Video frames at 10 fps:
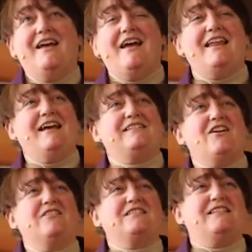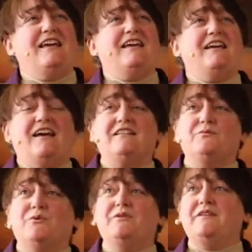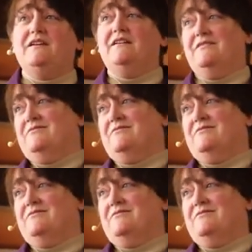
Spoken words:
And asks, aren't they as worthy?